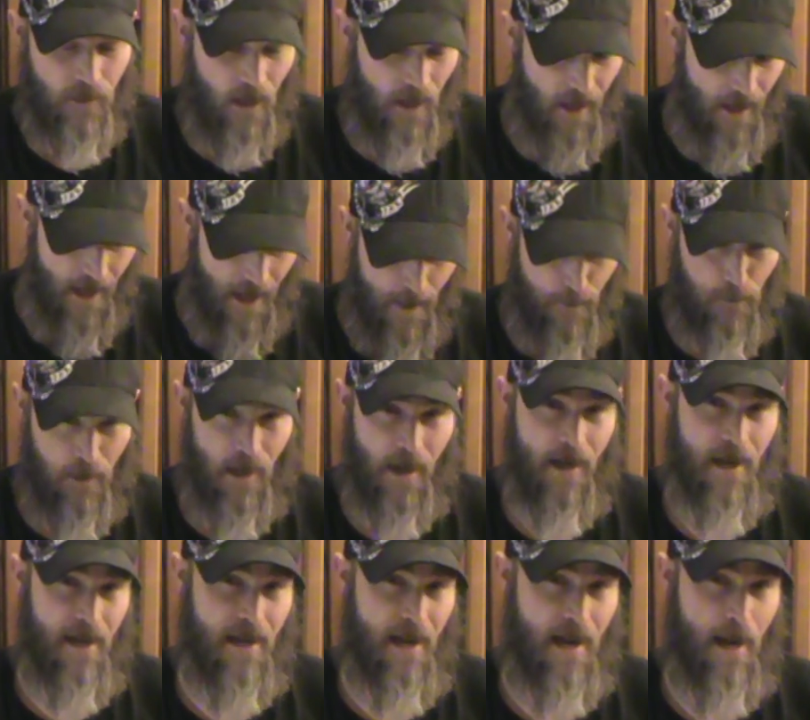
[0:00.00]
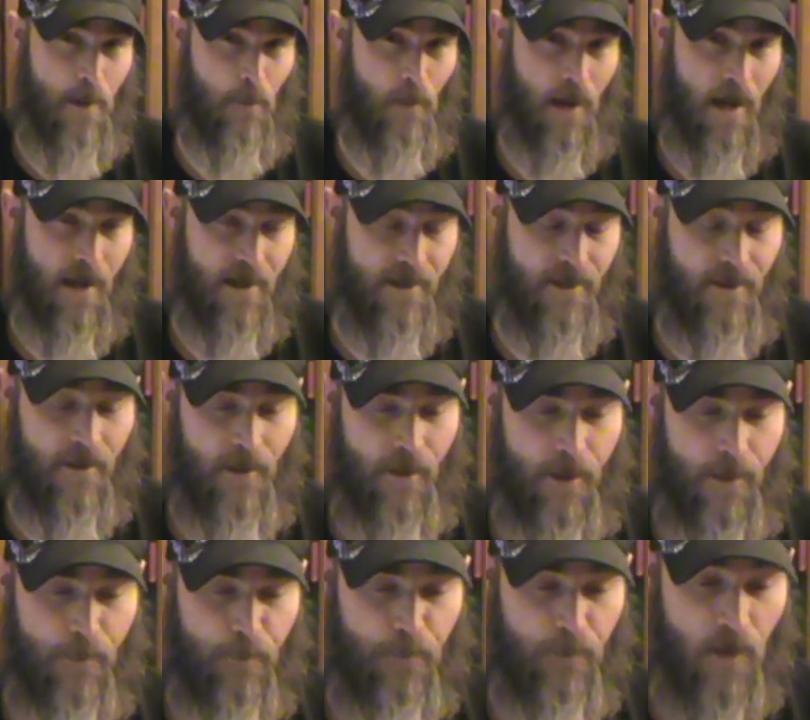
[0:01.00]
and I played a game last
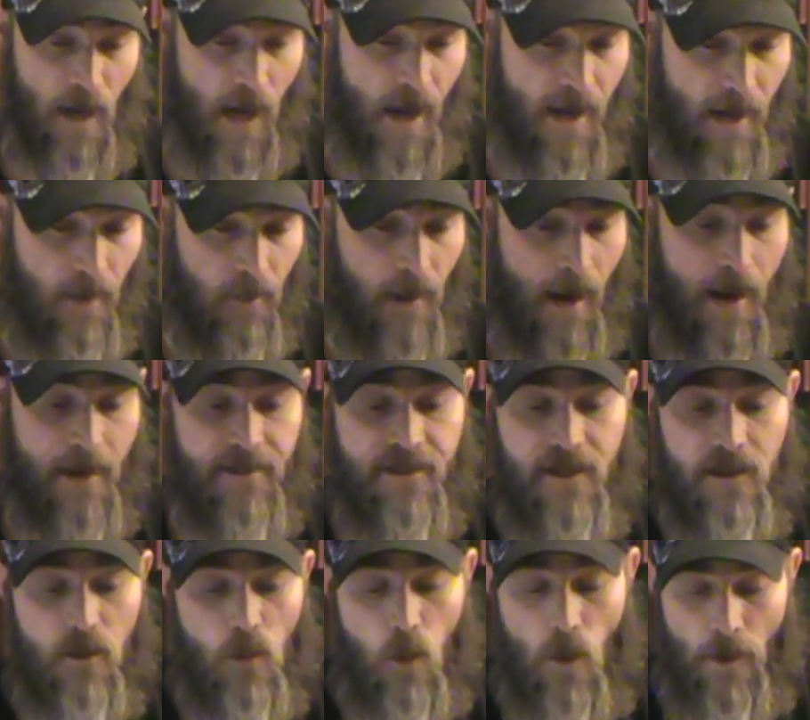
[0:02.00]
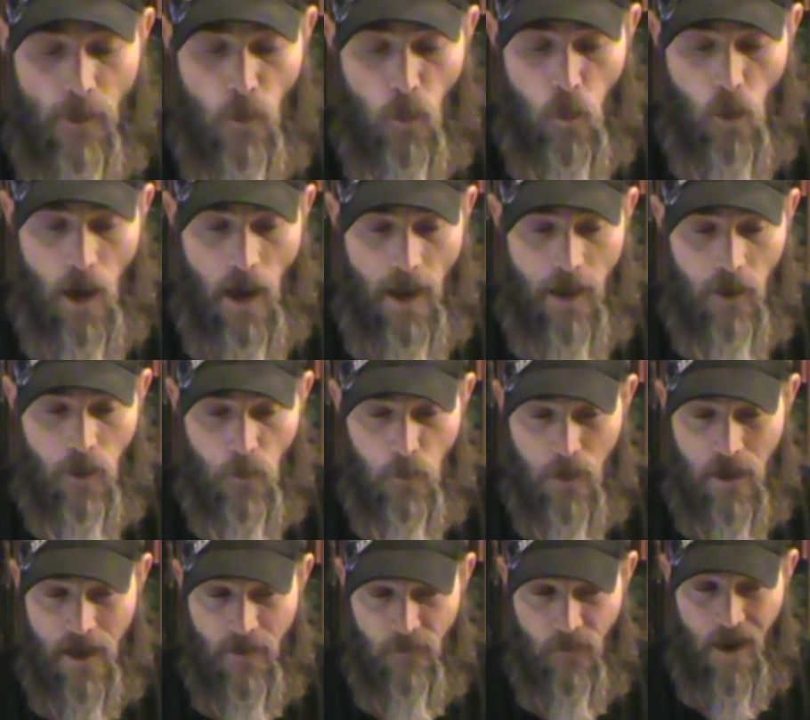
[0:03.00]
night and it lasted quite a while
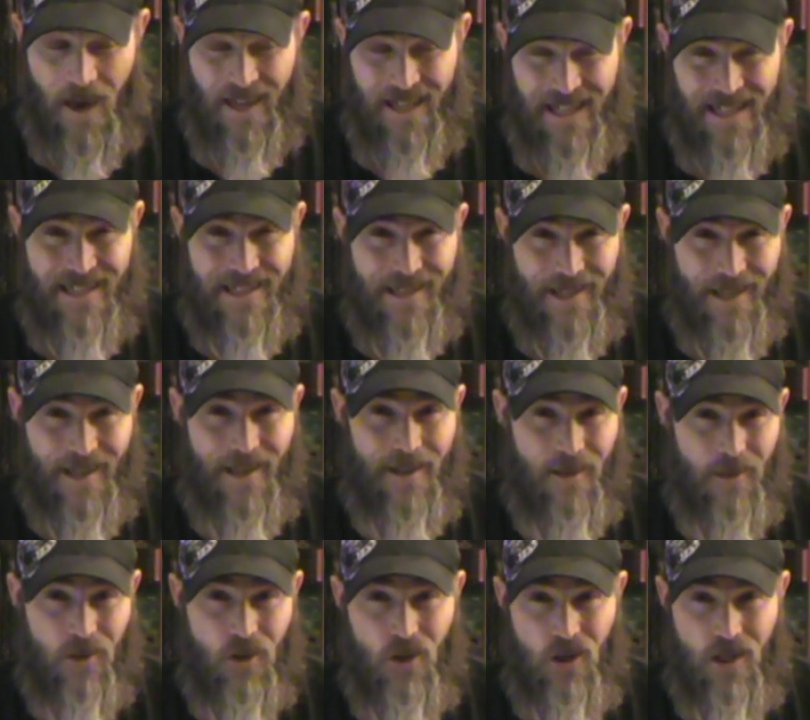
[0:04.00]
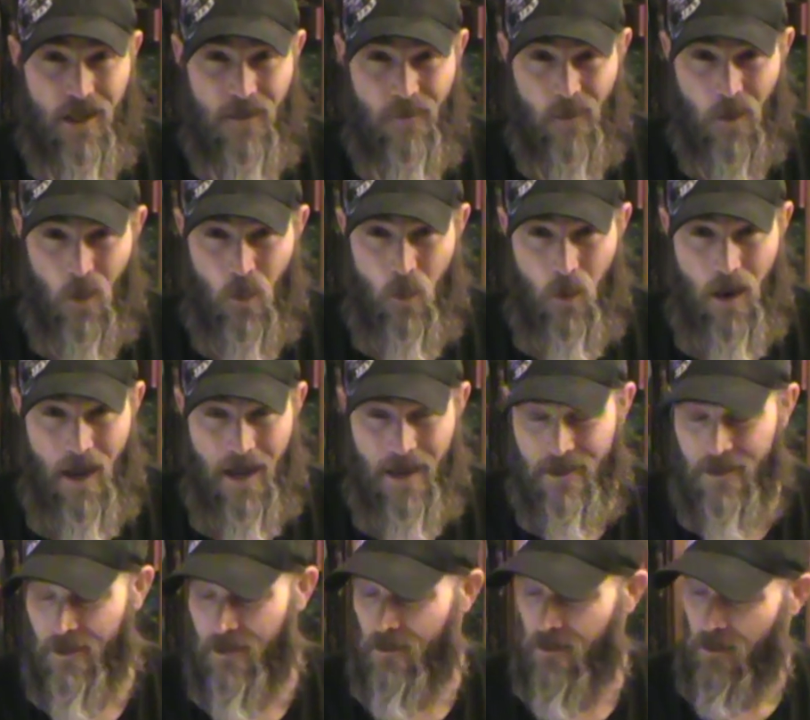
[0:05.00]
but I finally did achieve the
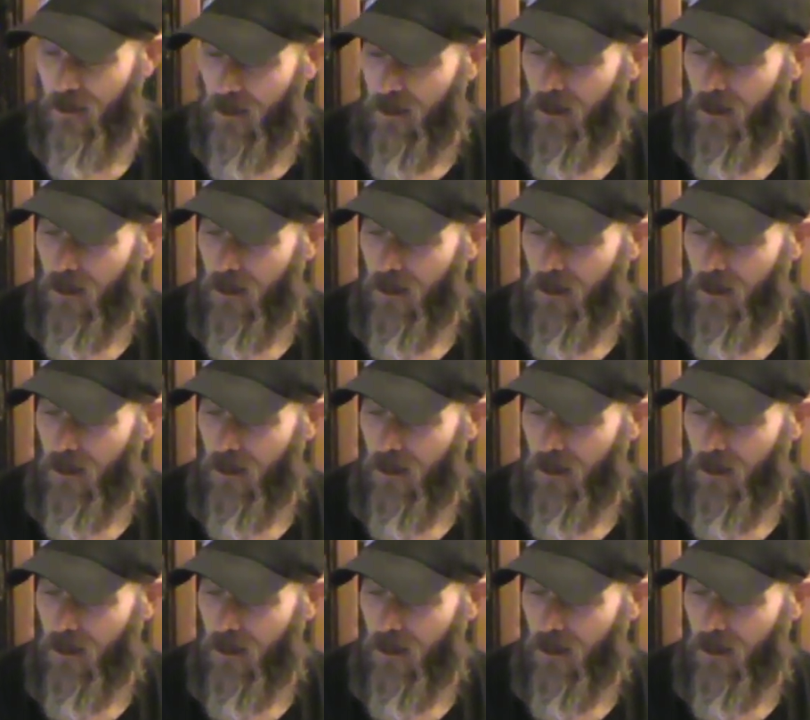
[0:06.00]
quest